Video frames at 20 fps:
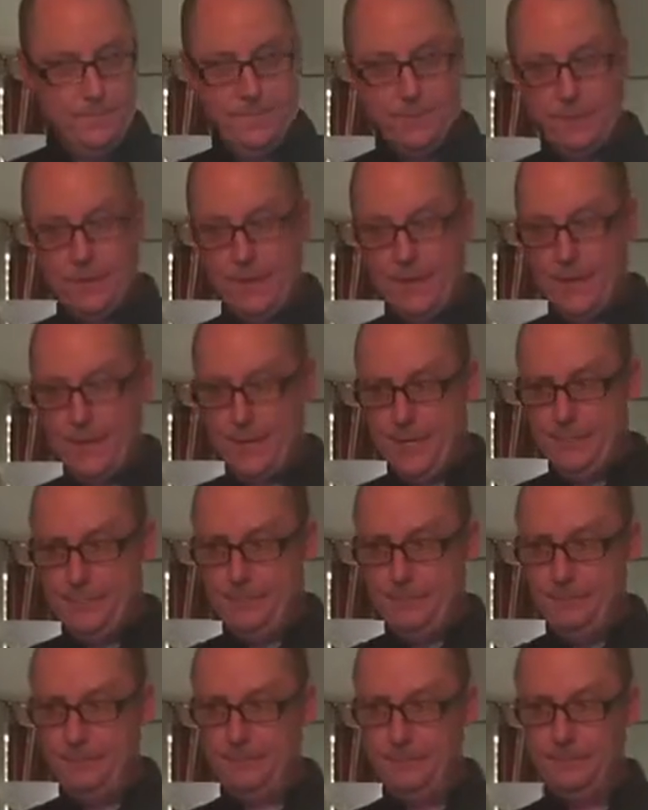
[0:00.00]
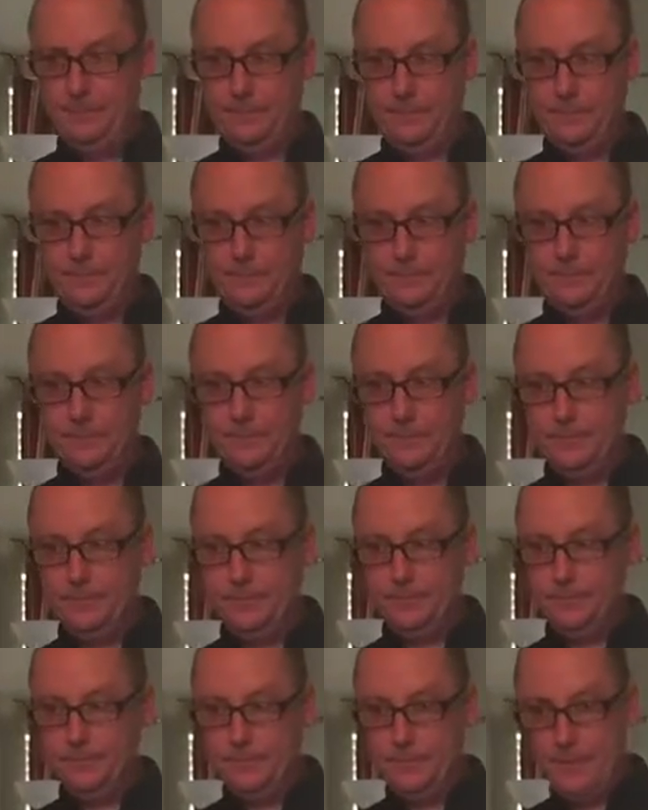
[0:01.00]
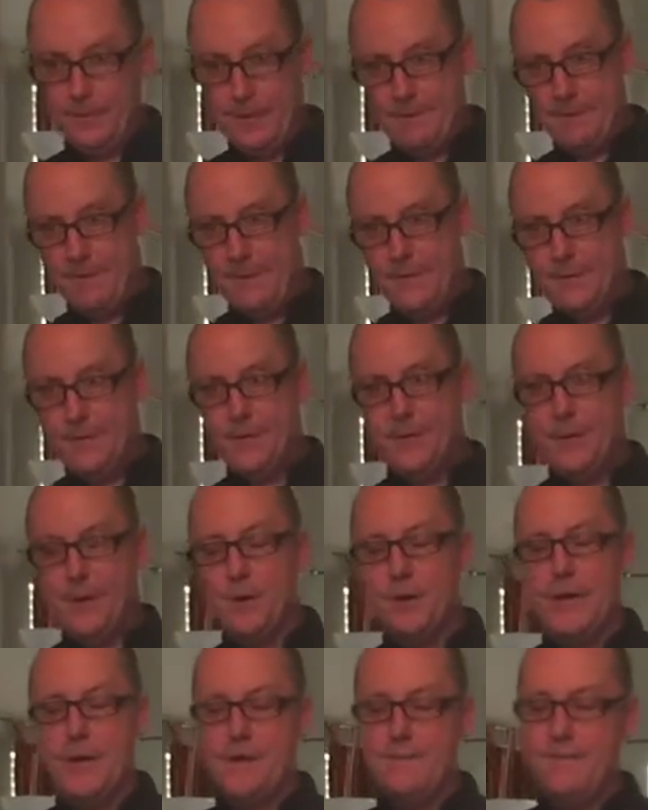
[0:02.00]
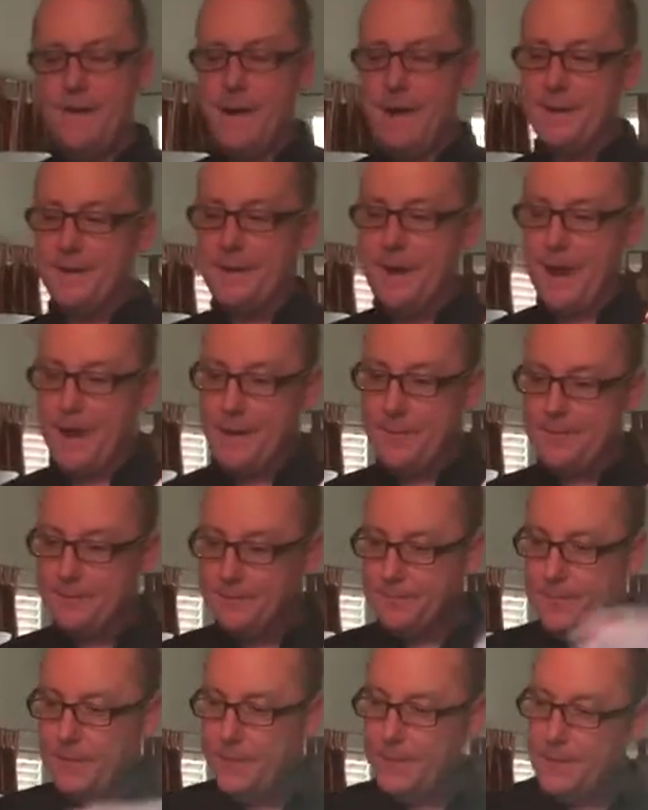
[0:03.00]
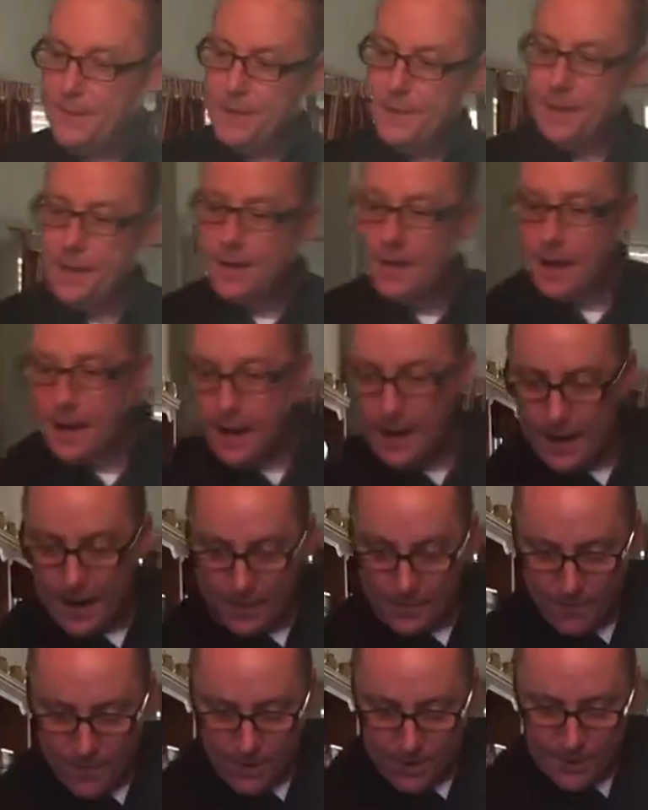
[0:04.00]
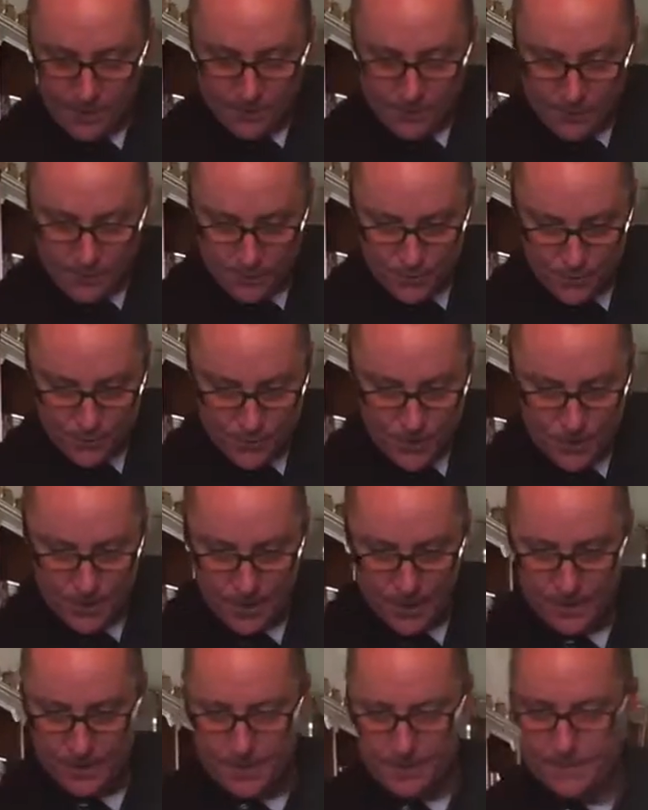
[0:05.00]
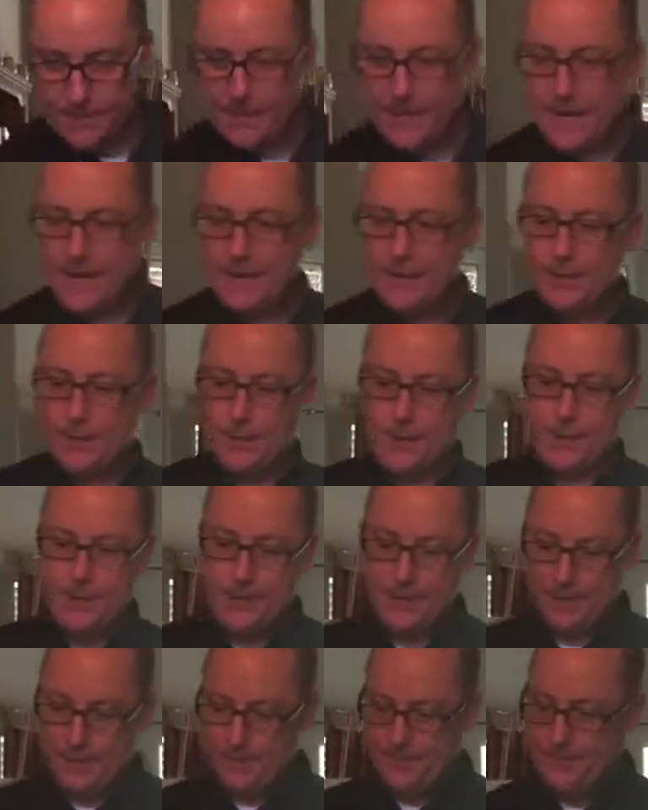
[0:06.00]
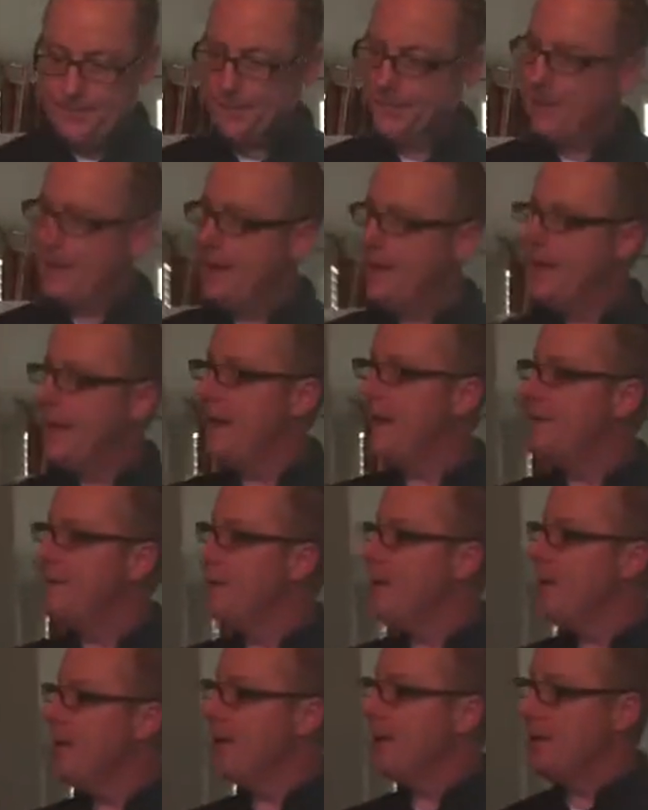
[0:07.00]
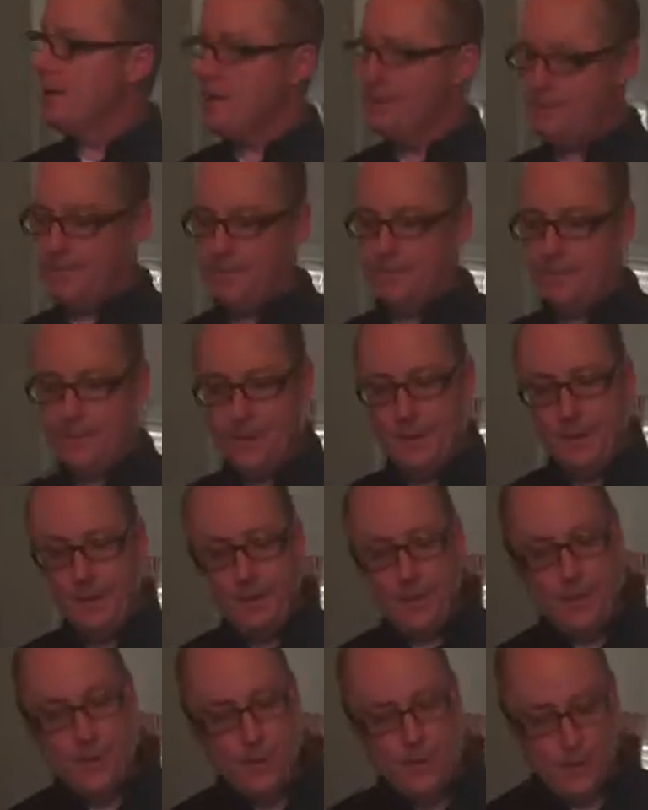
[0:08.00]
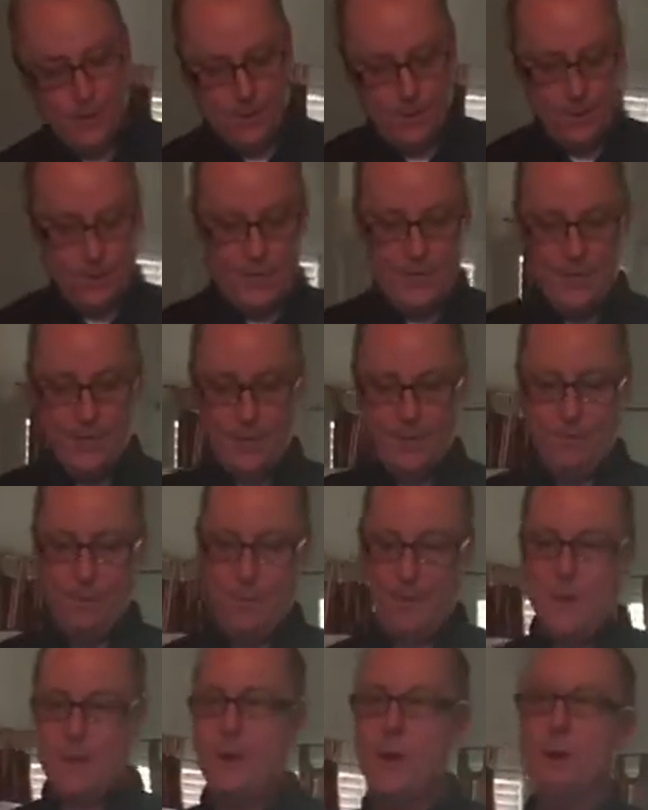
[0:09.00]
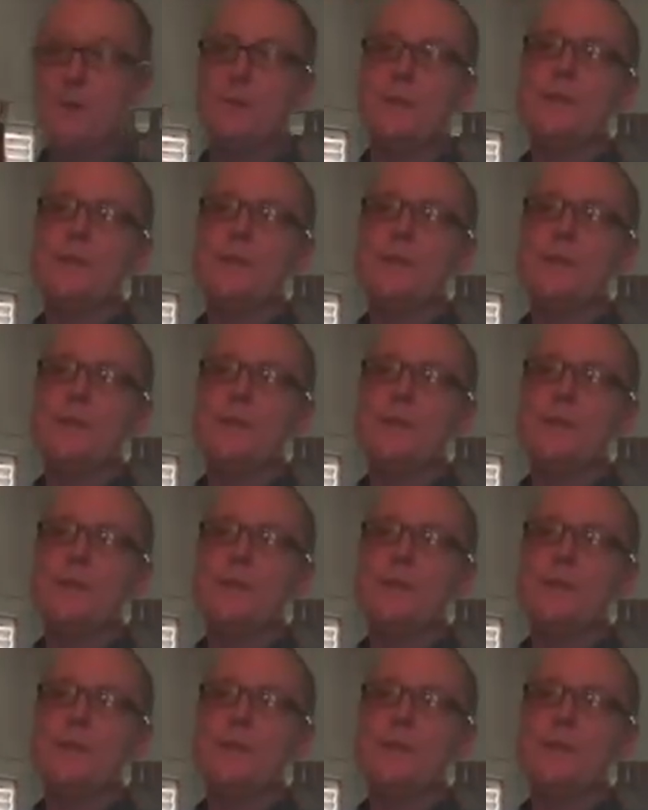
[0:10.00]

So we good? Everybody's good. Okay, fine. Now, I want you to take a look at the order sheet, or what we call